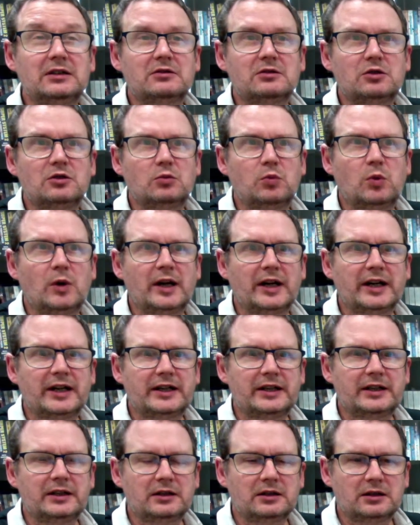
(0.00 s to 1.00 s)
the
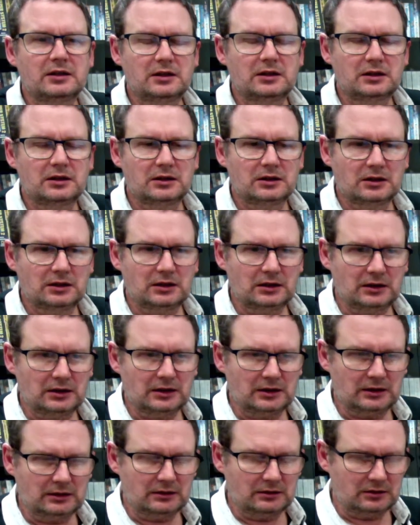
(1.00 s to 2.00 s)
way
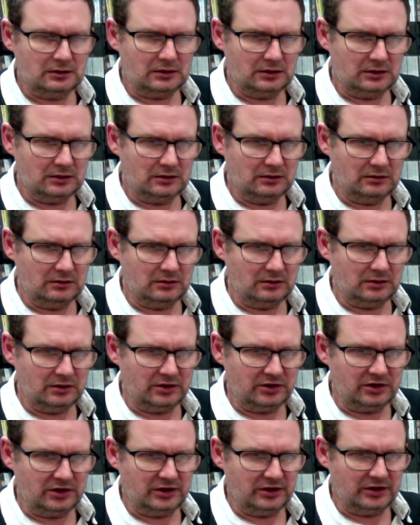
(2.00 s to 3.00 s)
the
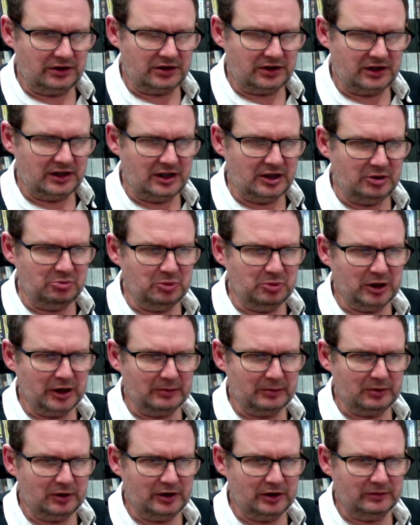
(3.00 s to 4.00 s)
CI/CD
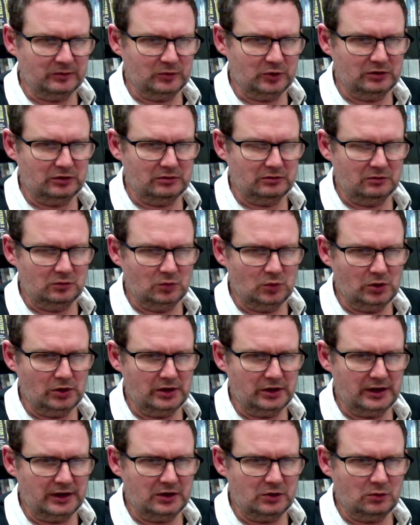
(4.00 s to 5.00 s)
pipeline would
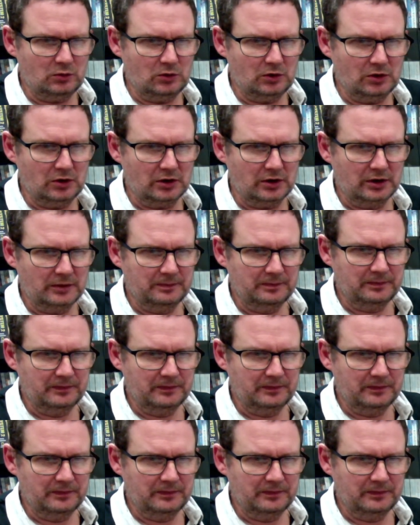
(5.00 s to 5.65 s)
need to work.